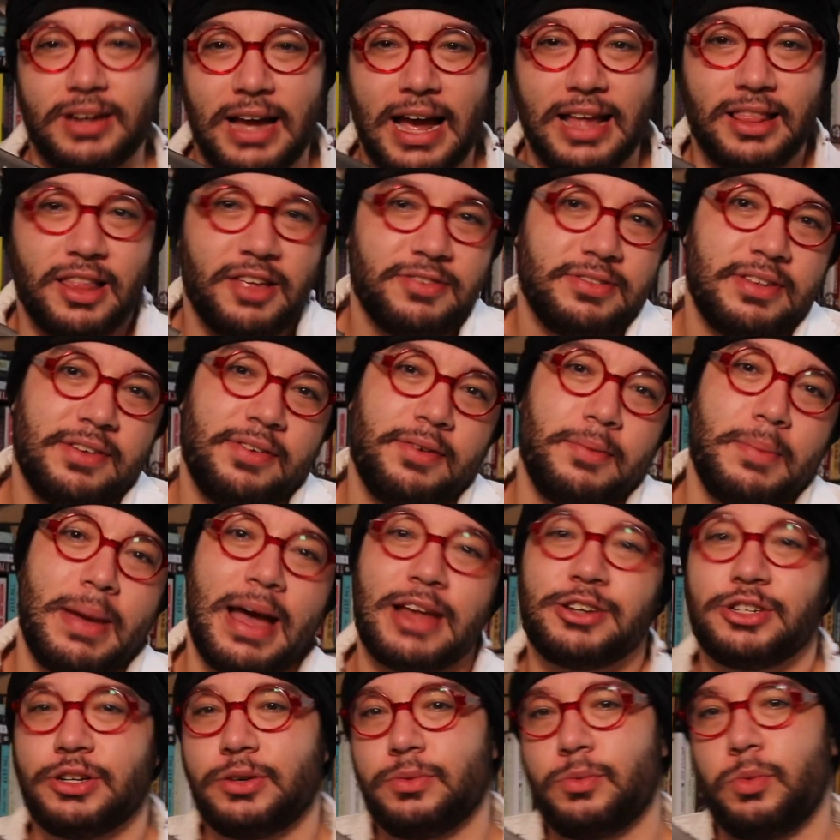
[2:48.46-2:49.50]
I love different
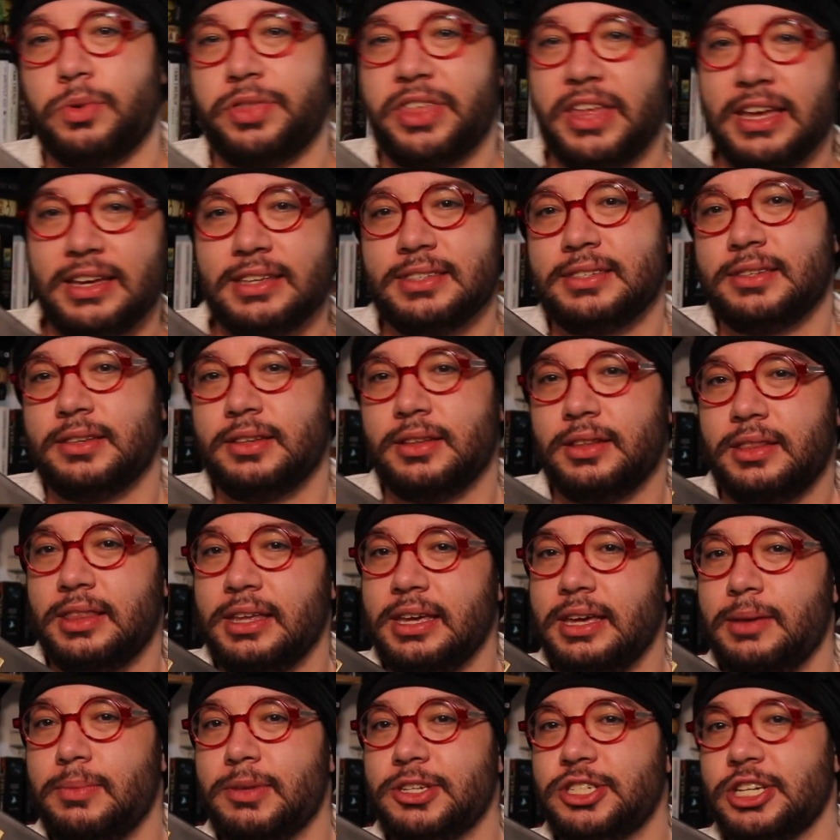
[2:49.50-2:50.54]
magic things,
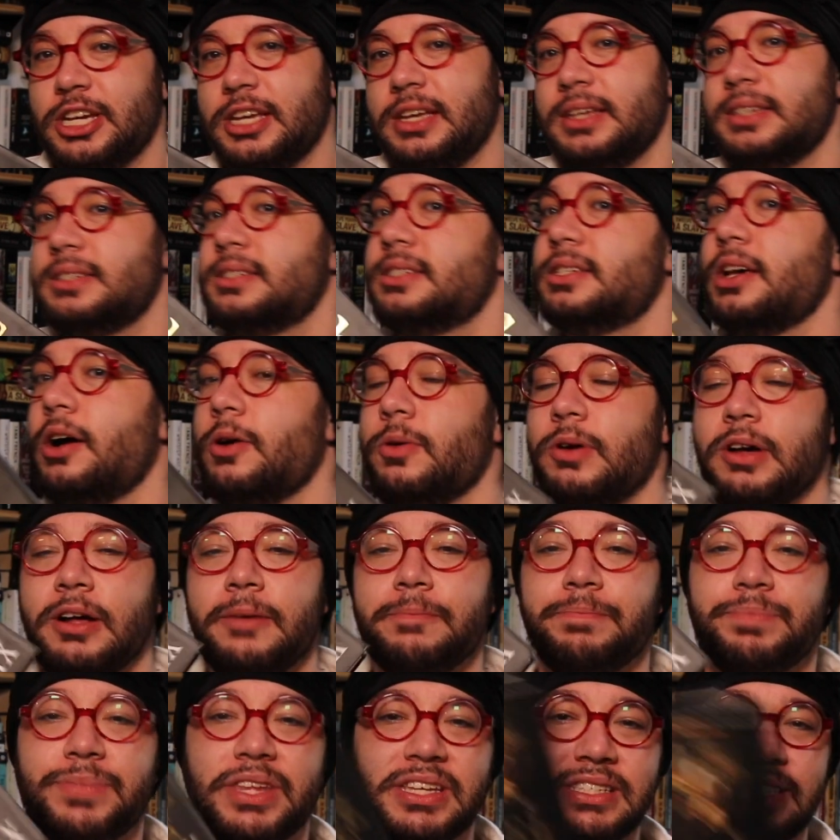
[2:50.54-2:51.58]
thingy-majiggies. So
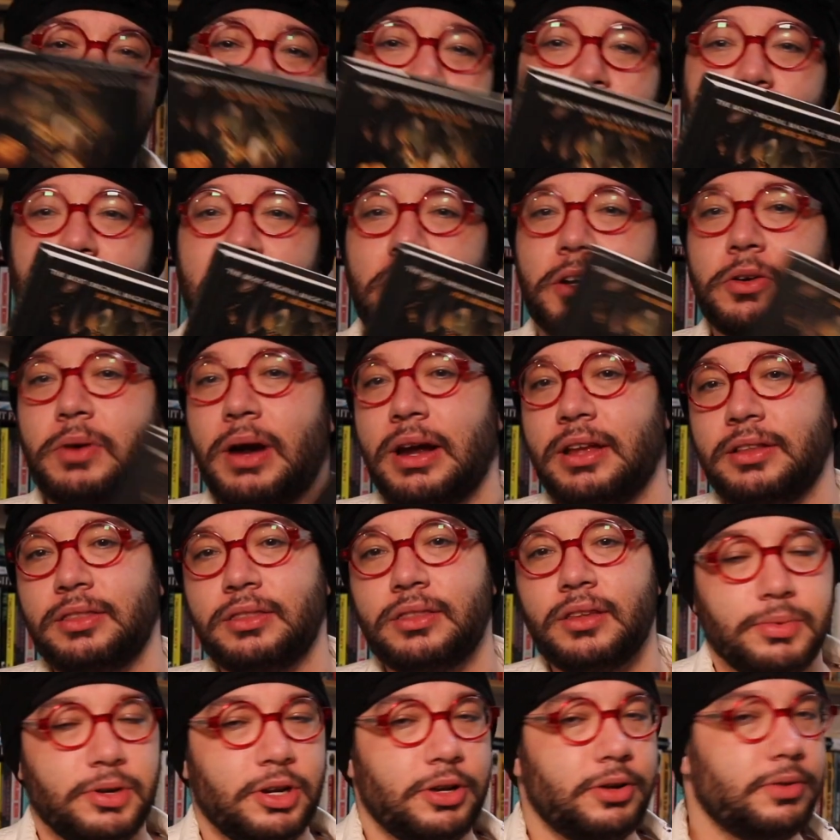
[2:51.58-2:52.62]
this is going to be a
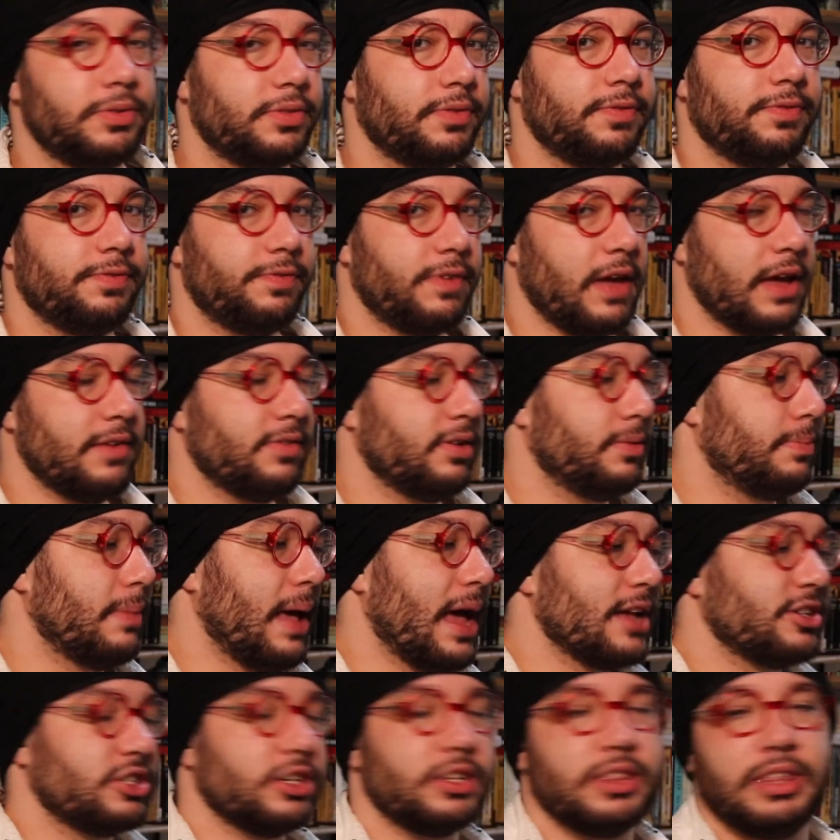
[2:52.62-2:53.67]
great new favorite
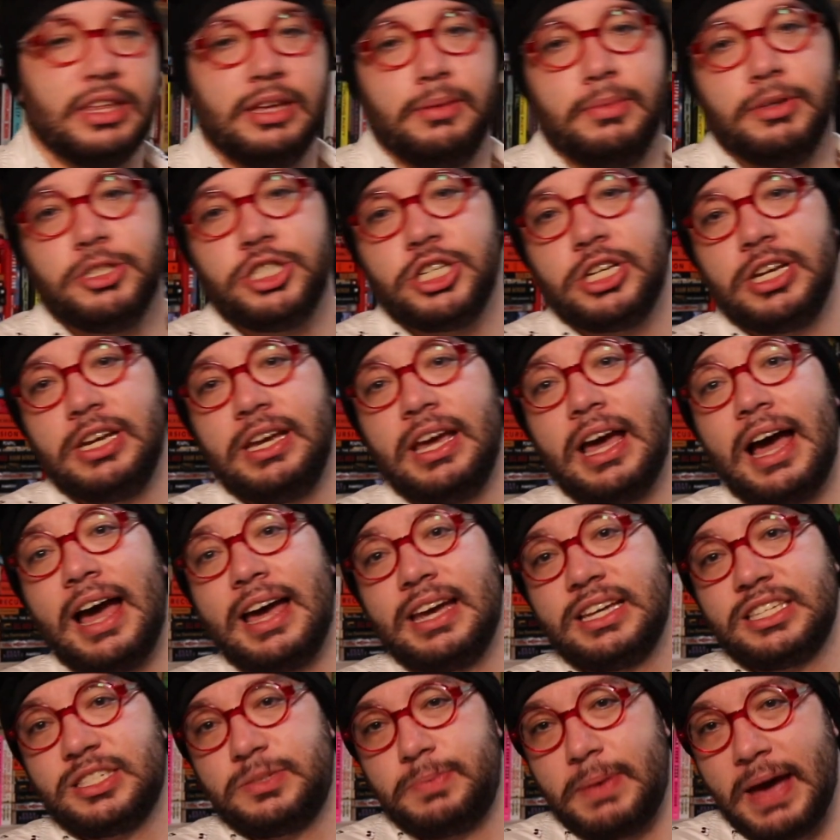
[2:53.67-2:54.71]
magic thingy-majiggy, I
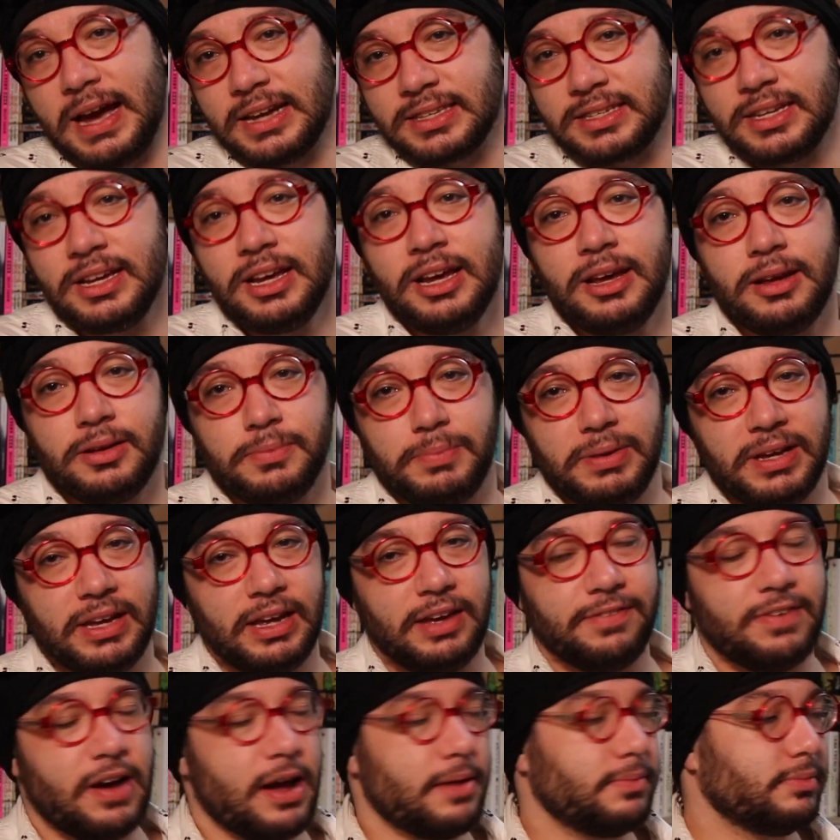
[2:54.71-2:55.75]
expect,
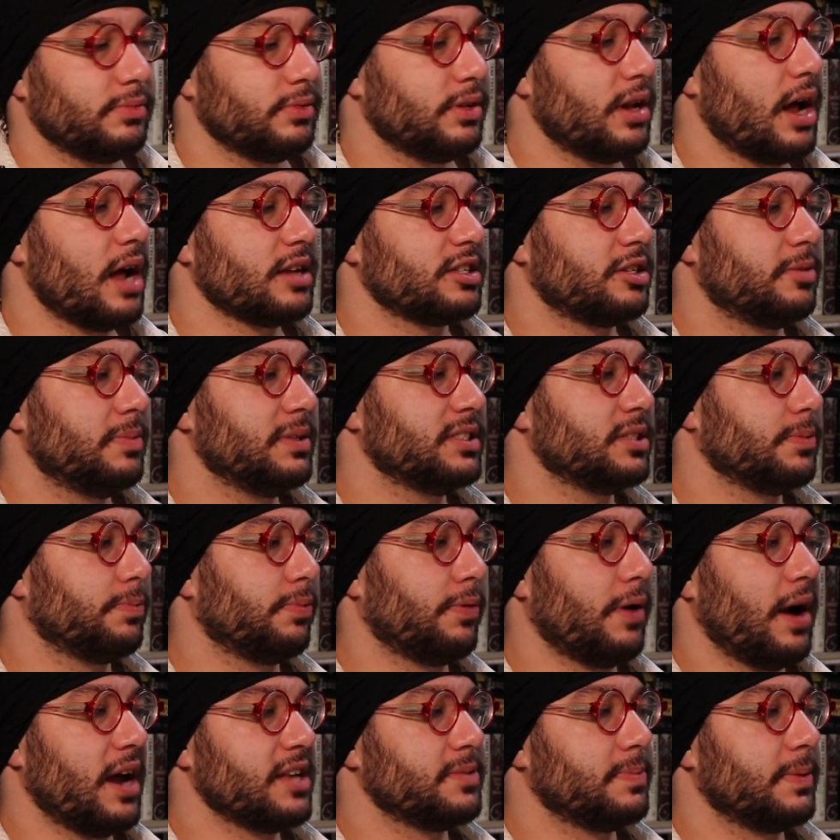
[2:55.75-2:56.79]
if I'm not to be
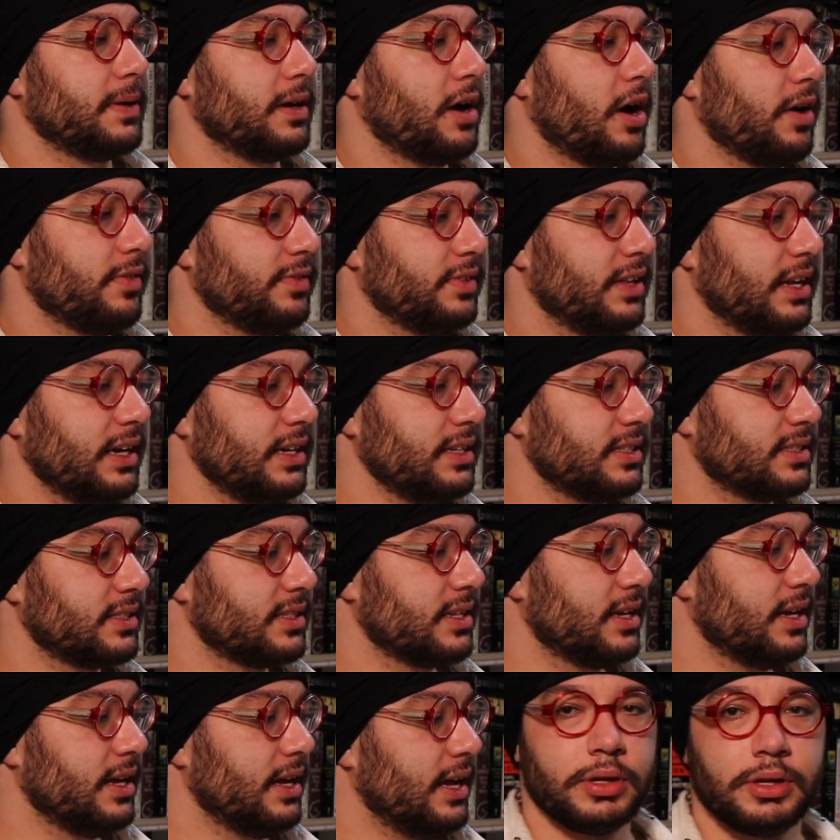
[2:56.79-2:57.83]
surprised by Garth.
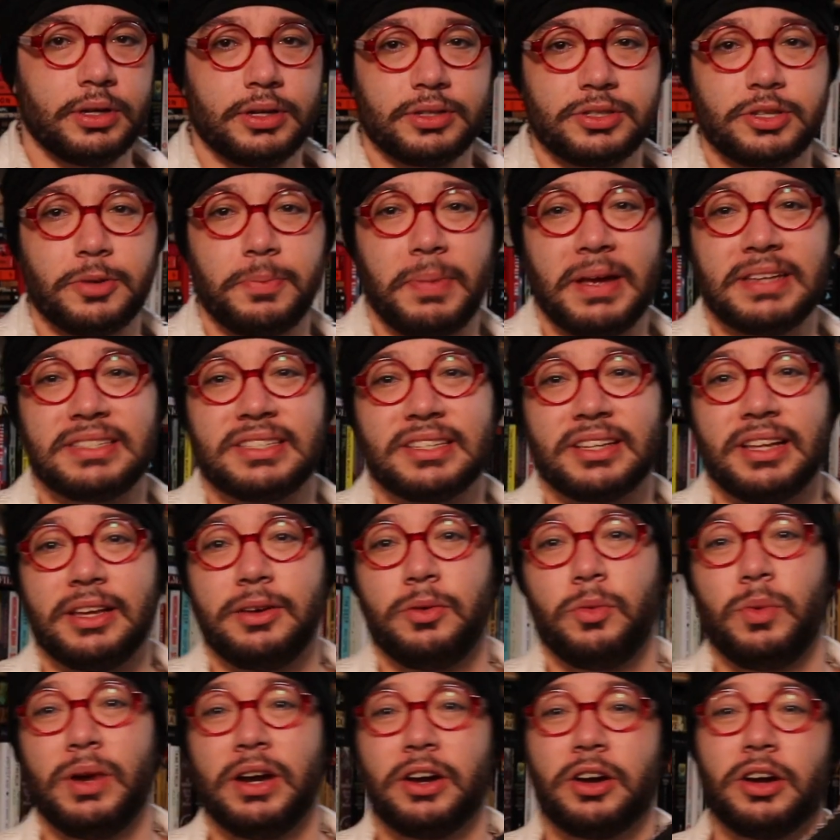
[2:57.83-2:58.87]
So basically,
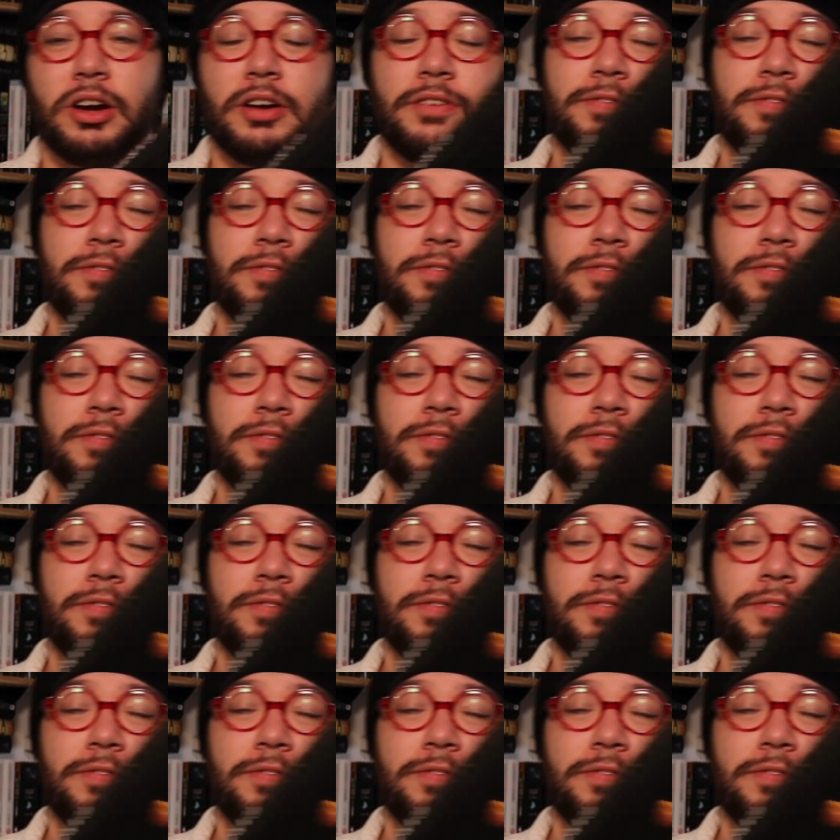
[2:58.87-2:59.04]
we are going